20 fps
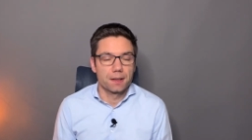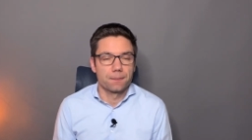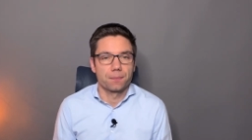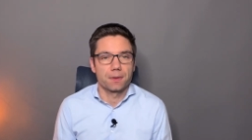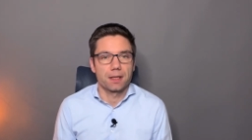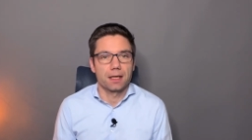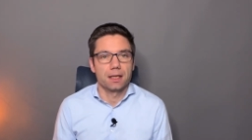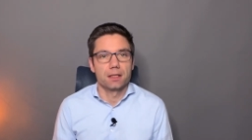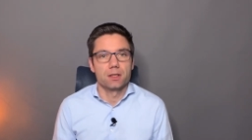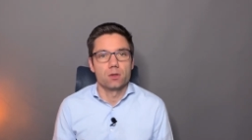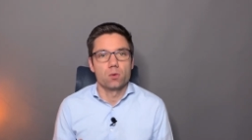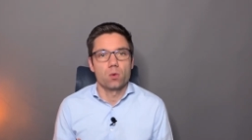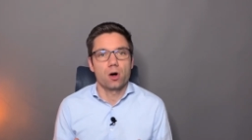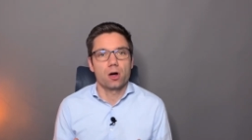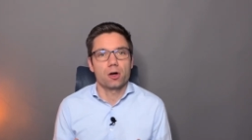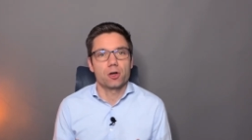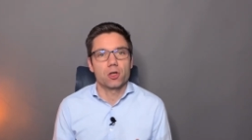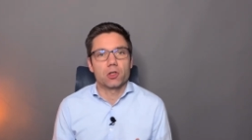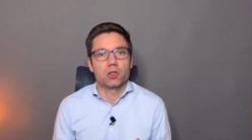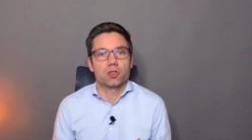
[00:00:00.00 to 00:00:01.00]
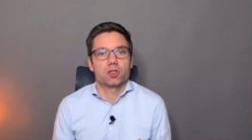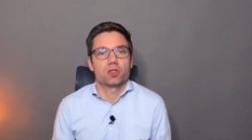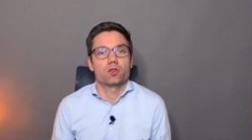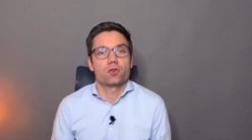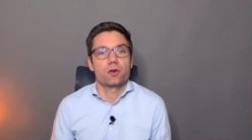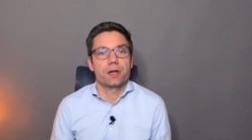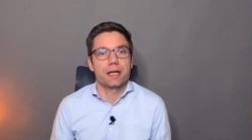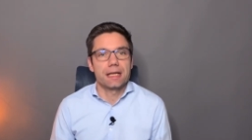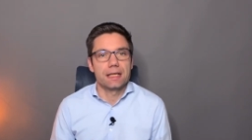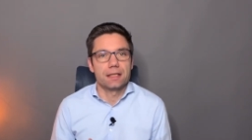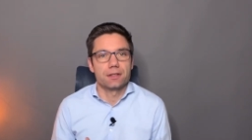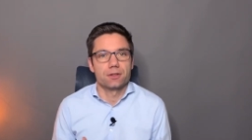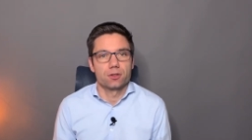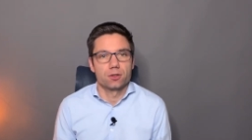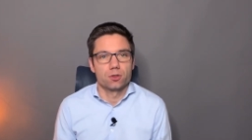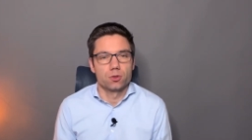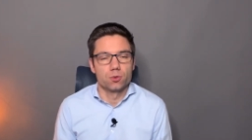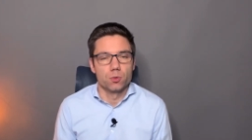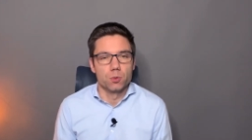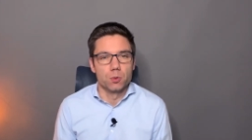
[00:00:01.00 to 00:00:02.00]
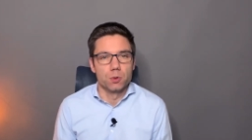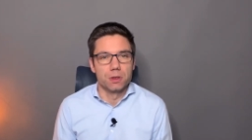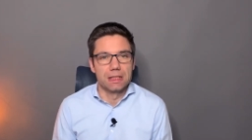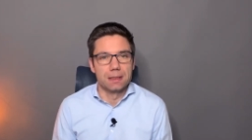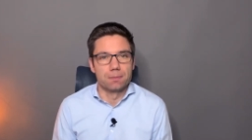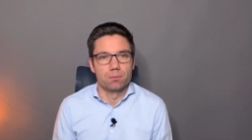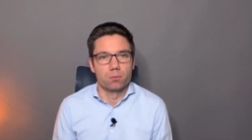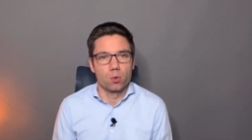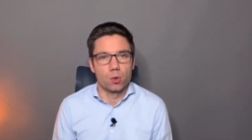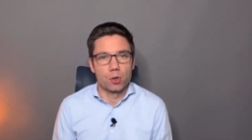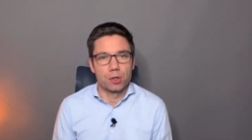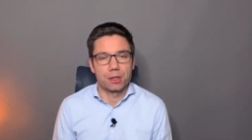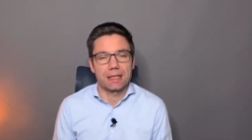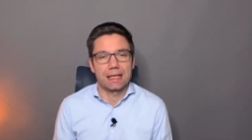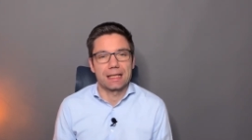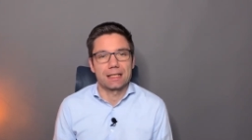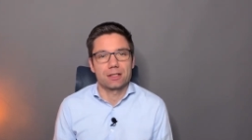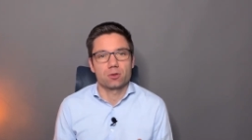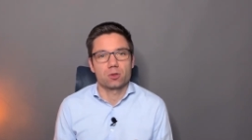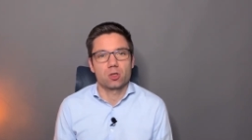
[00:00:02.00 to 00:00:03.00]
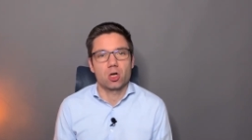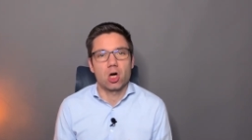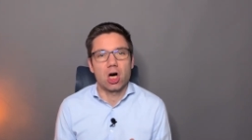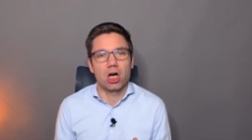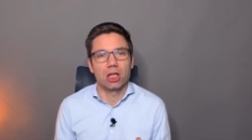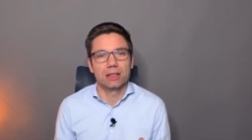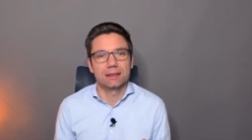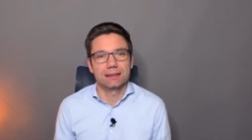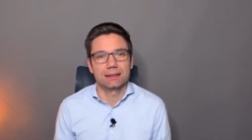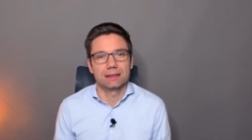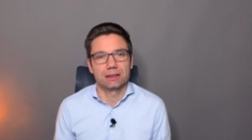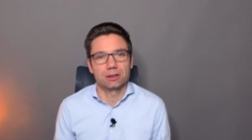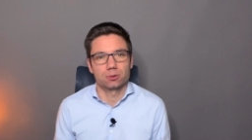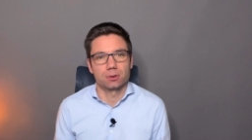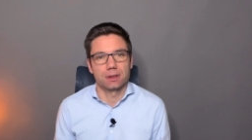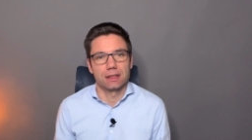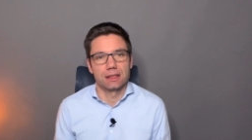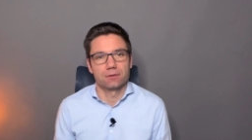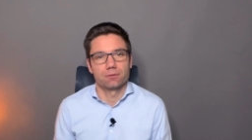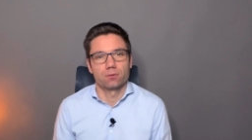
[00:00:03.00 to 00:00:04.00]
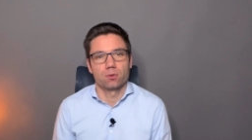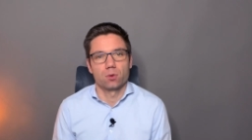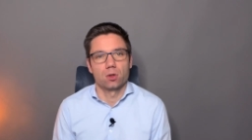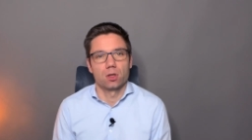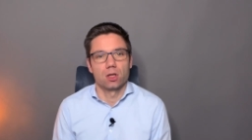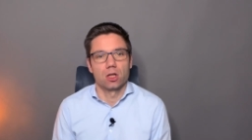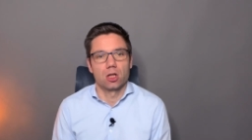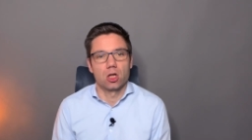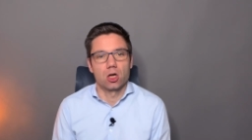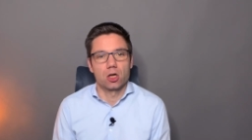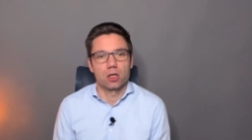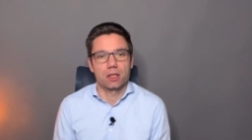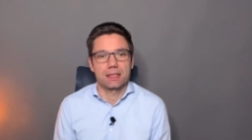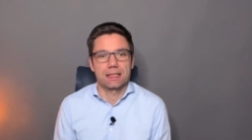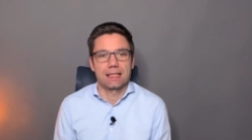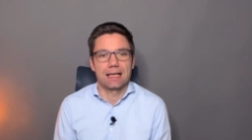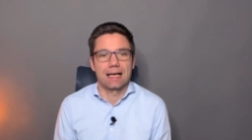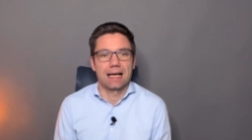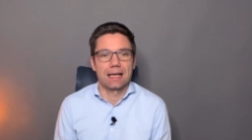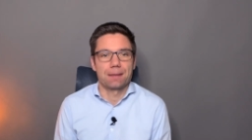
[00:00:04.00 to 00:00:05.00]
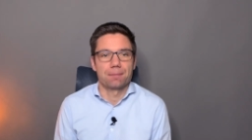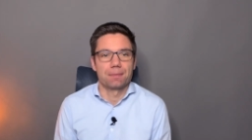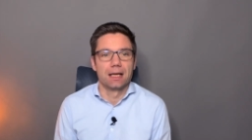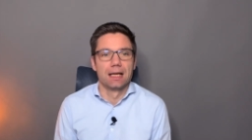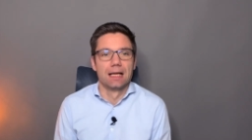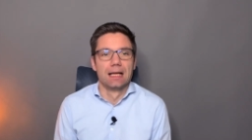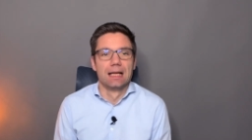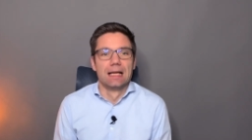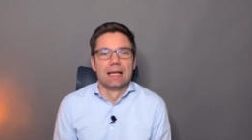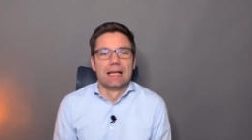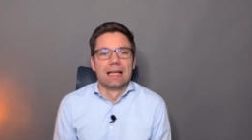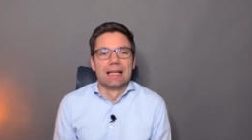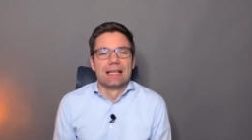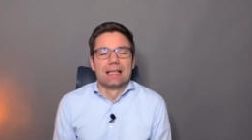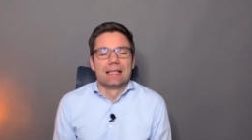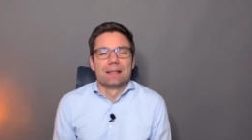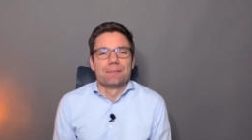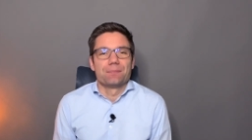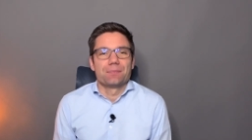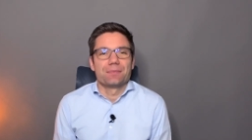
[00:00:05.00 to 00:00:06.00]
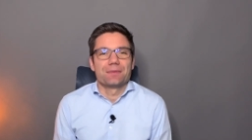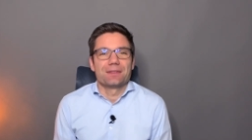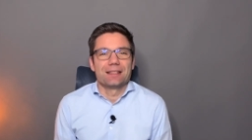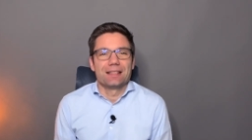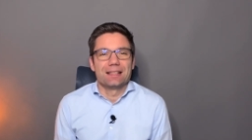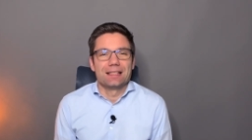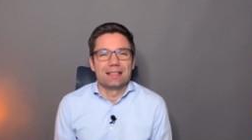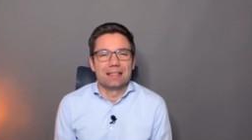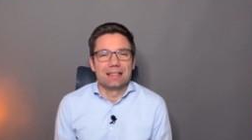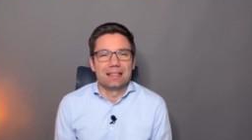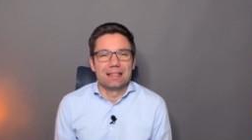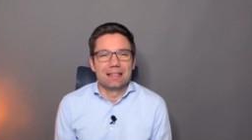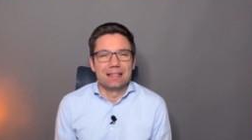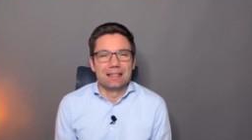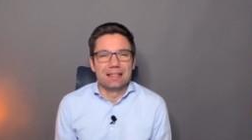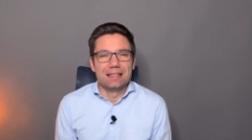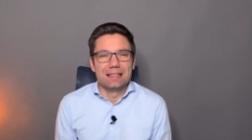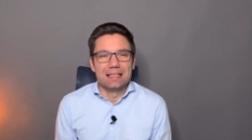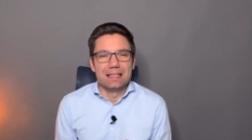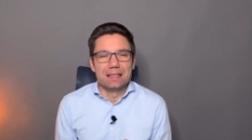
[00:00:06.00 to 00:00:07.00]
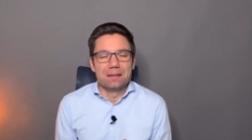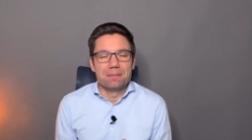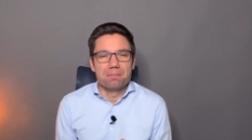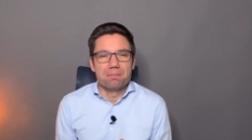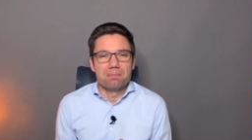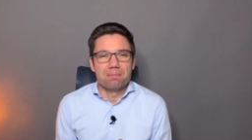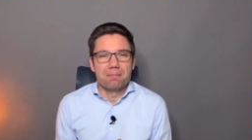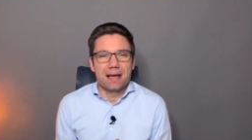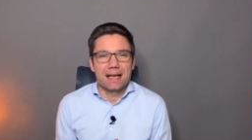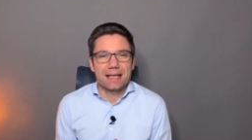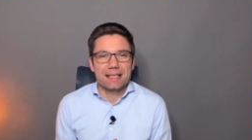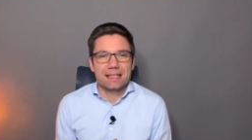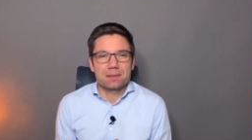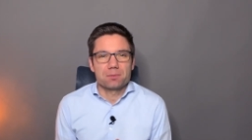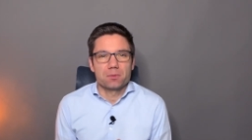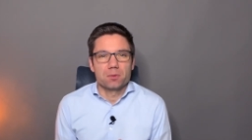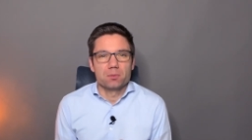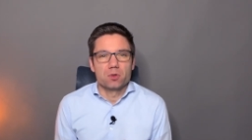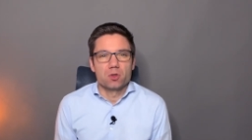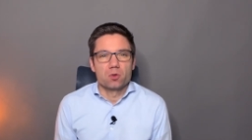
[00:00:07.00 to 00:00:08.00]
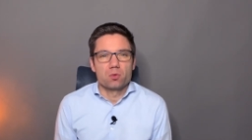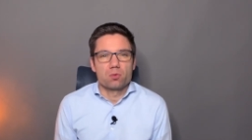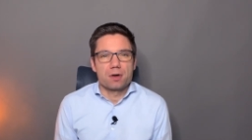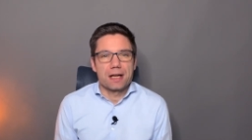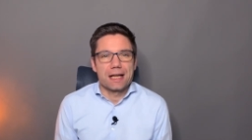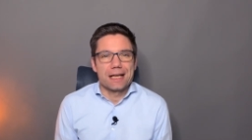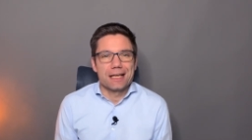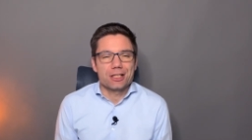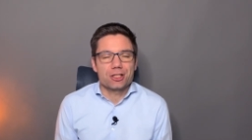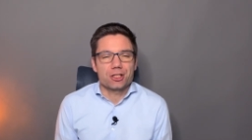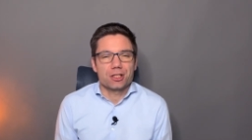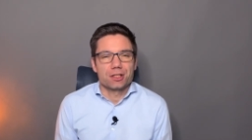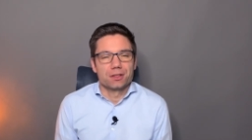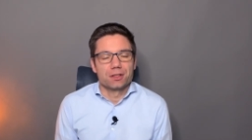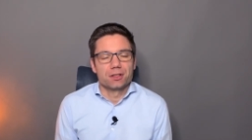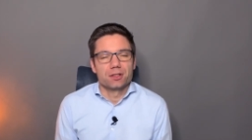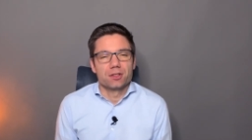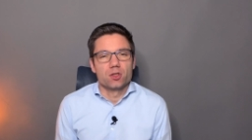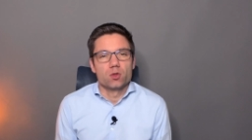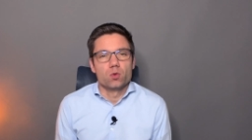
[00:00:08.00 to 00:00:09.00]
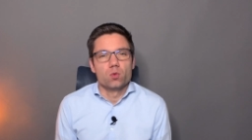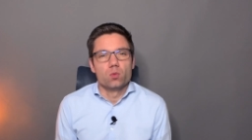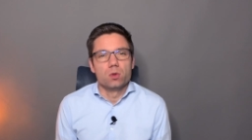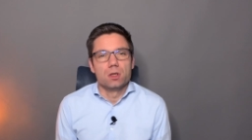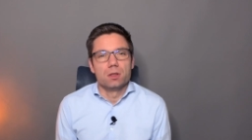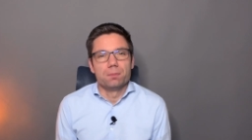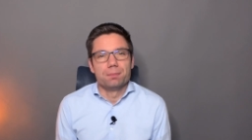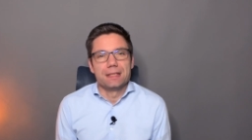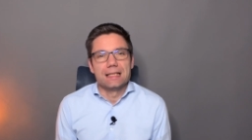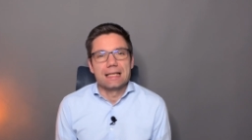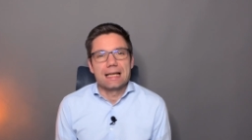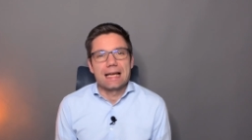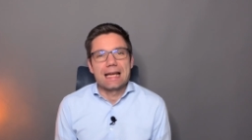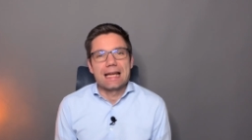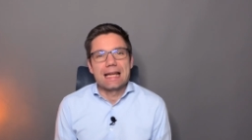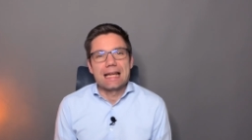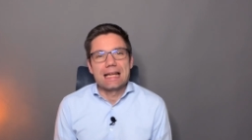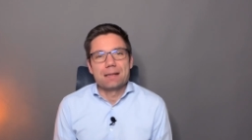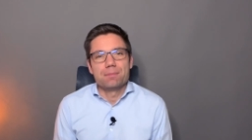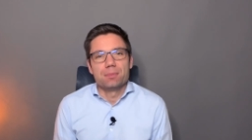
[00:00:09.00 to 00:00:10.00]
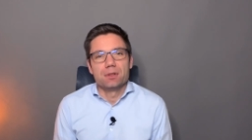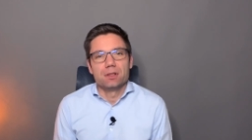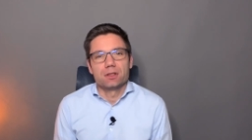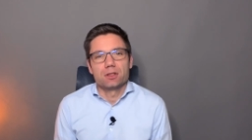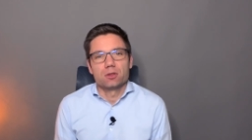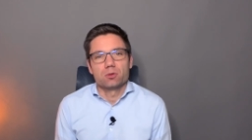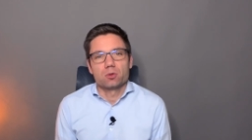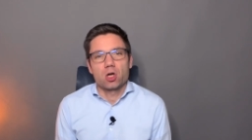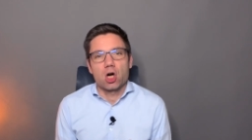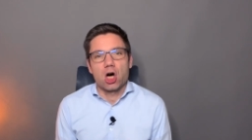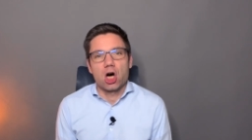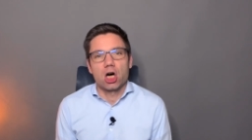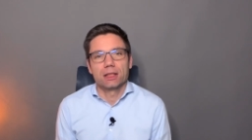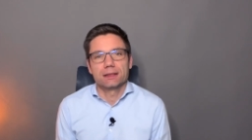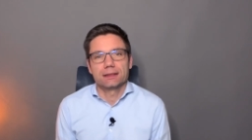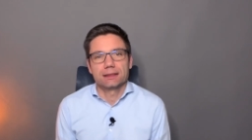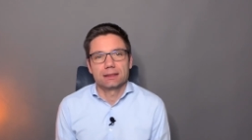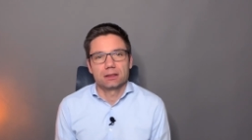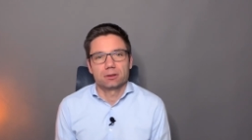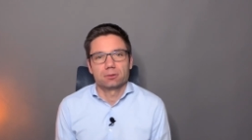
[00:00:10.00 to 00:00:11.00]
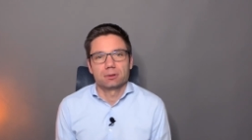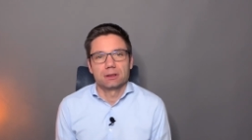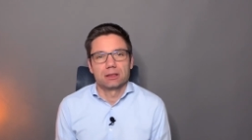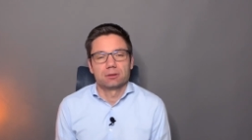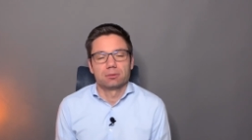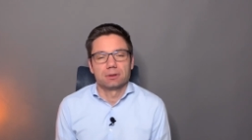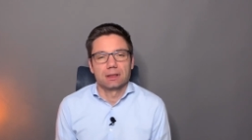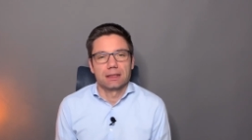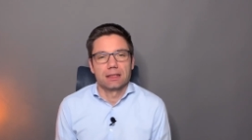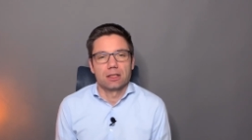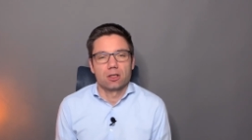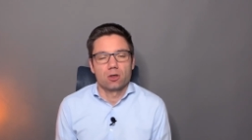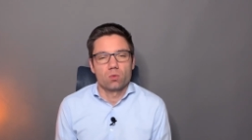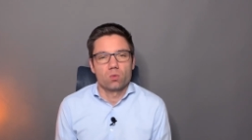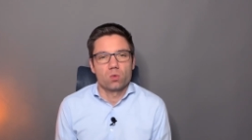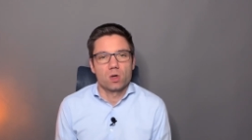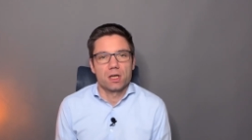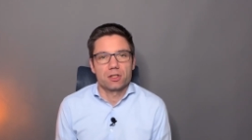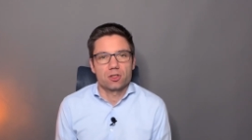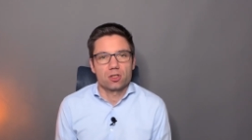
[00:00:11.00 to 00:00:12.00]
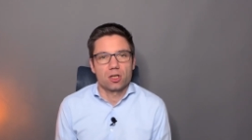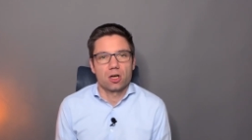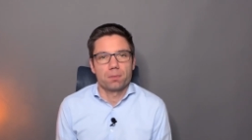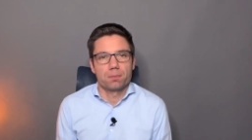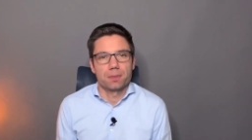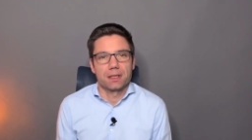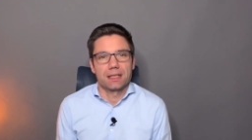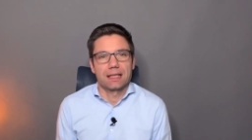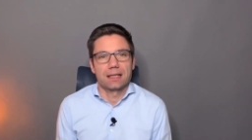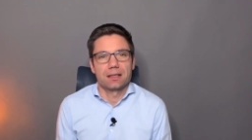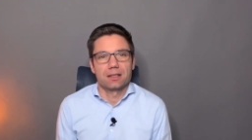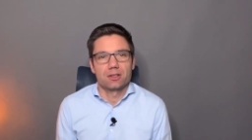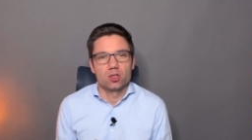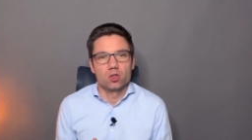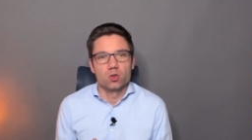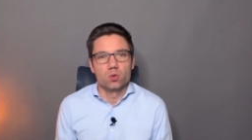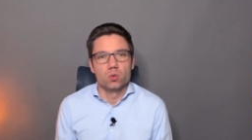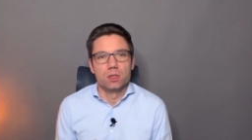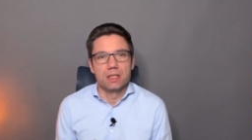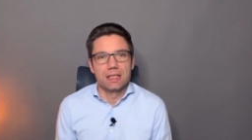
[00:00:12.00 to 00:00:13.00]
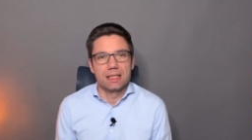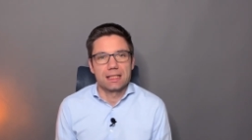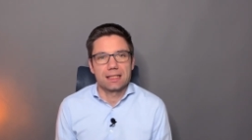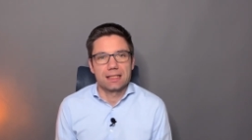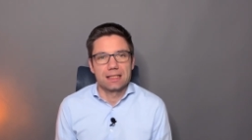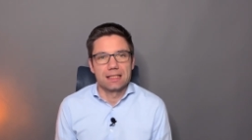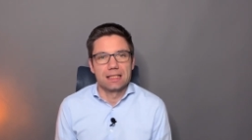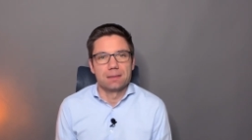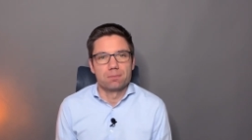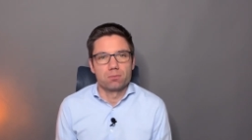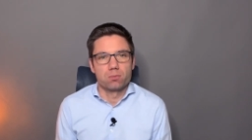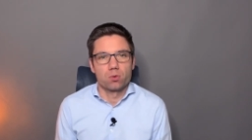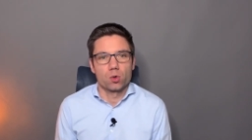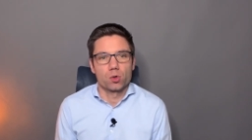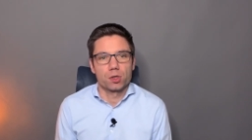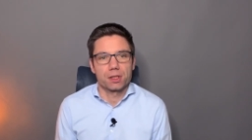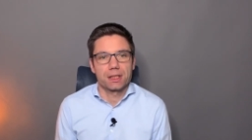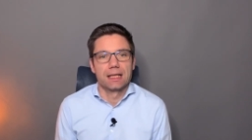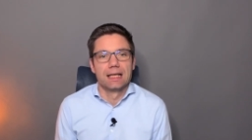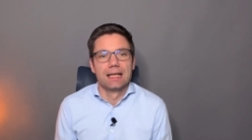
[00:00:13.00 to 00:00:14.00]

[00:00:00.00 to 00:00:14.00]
and you are not trained to do deep work and to concentrate for a long time, the maximum duration that you will be able to concentrate really on one topic and do this deep work